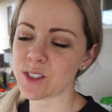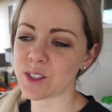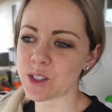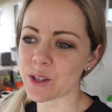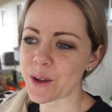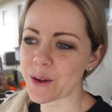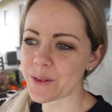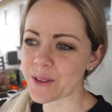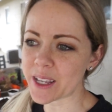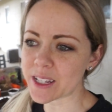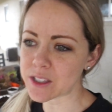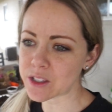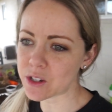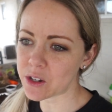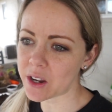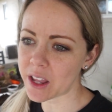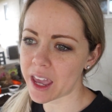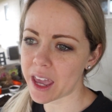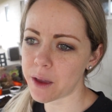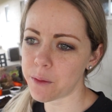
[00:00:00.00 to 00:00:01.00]
So
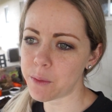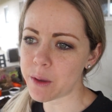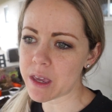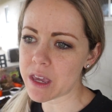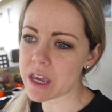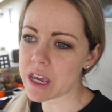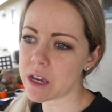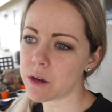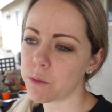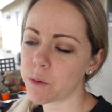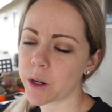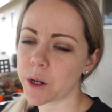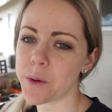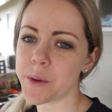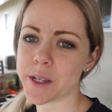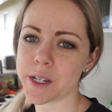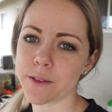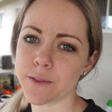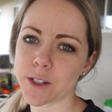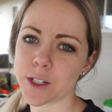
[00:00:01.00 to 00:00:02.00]
yesterday we were
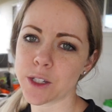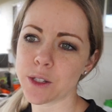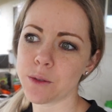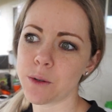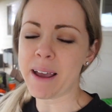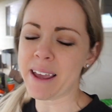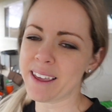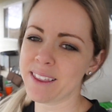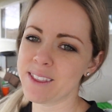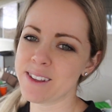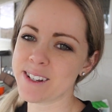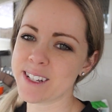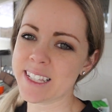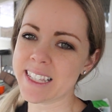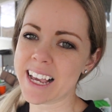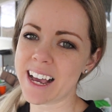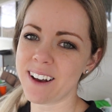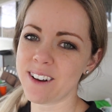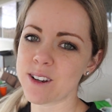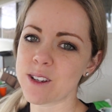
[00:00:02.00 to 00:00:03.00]
going over to my in-laws'
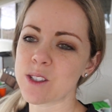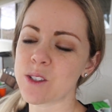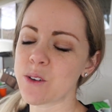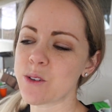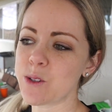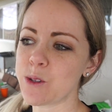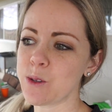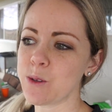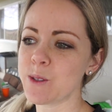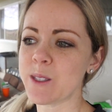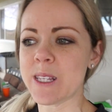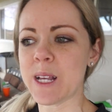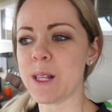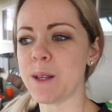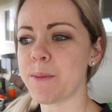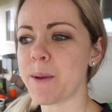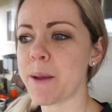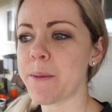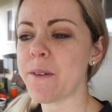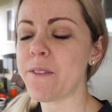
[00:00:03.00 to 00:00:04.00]
house to
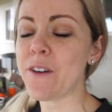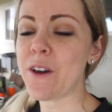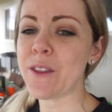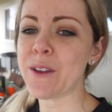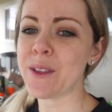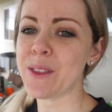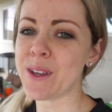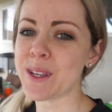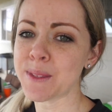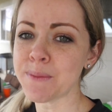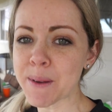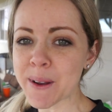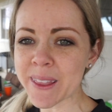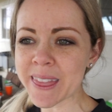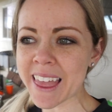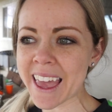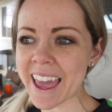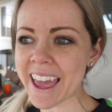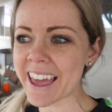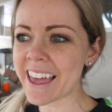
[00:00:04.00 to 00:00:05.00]
celebrate my father-in-law's
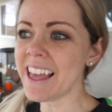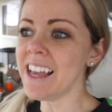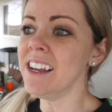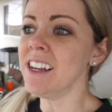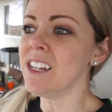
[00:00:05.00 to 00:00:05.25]
birthday.